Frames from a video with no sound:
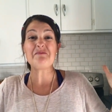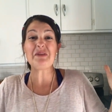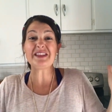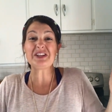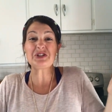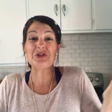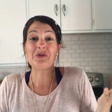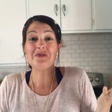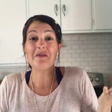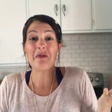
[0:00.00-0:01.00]
But the
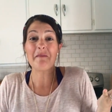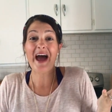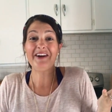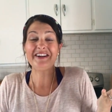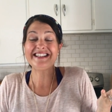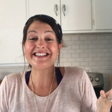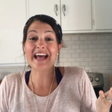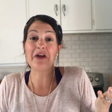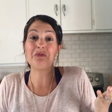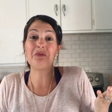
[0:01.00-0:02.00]
truth of the matter is
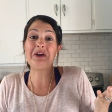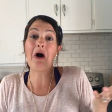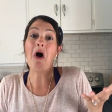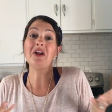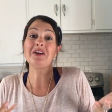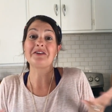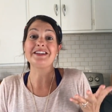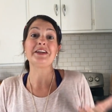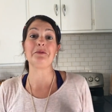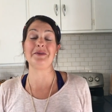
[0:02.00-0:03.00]
that we all are a
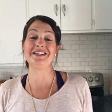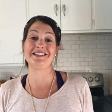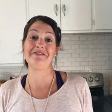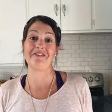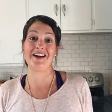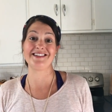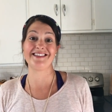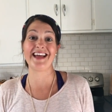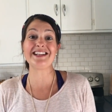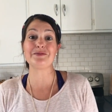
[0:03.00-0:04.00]
little bit different.
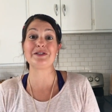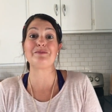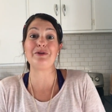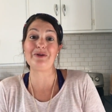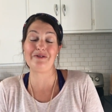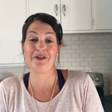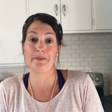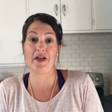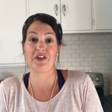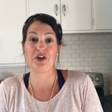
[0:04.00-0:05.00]
That's what's beautiful
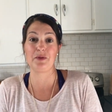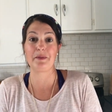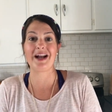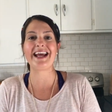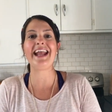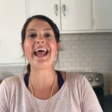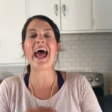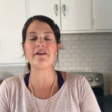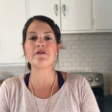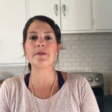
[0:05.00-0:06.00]
about the human body. And
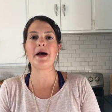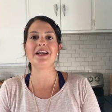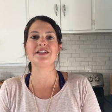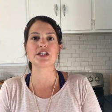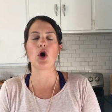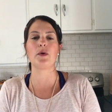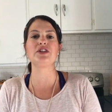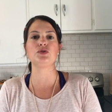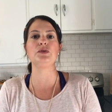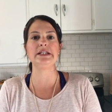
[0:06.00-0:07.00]
everybody is going
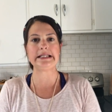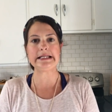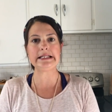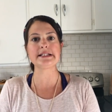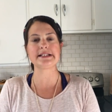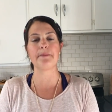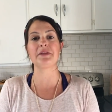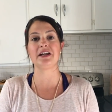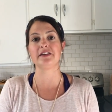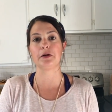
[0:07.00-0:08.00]
to need
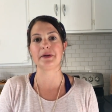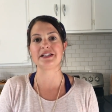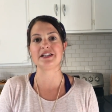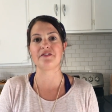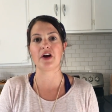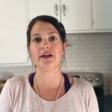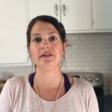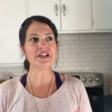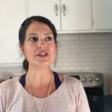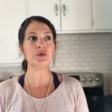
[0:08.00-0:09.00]
something a little bit different.
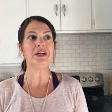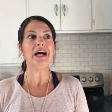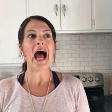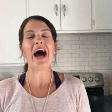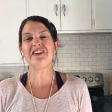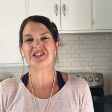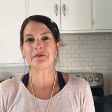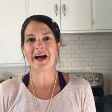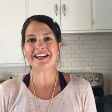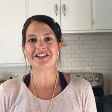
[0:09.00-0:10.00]
So how does your
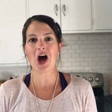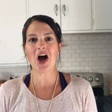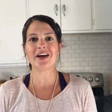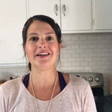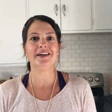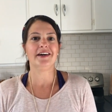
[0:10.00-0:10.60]
body talk?